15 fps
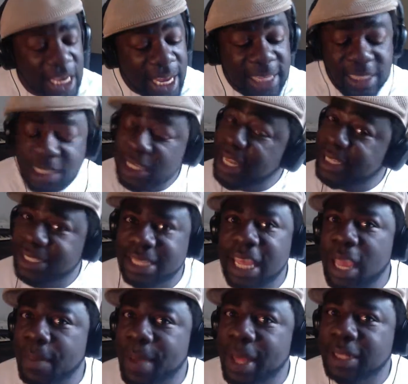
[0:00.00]
Let's let's
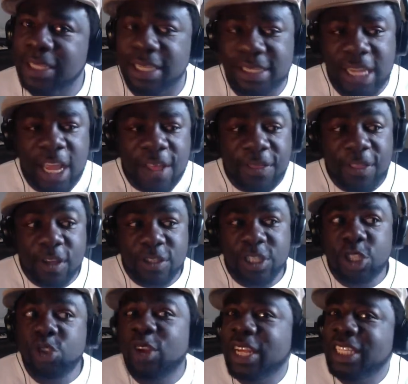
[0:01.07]
think about this. There's
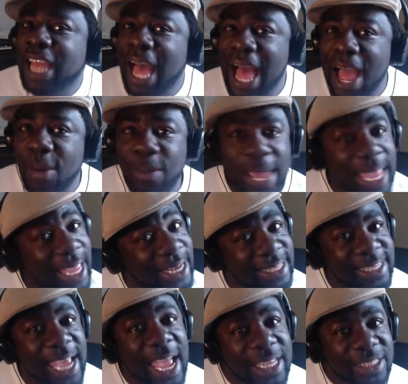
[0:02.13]
a stretch of highway in
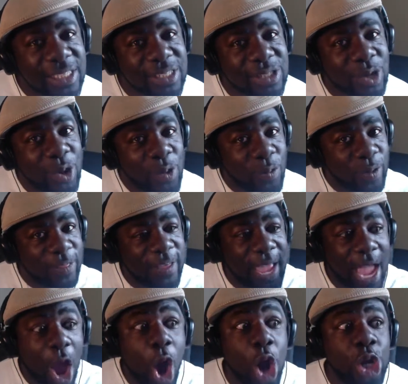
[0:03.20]
Texas where
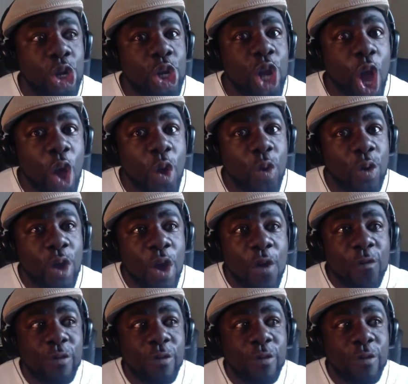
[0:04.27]
they are known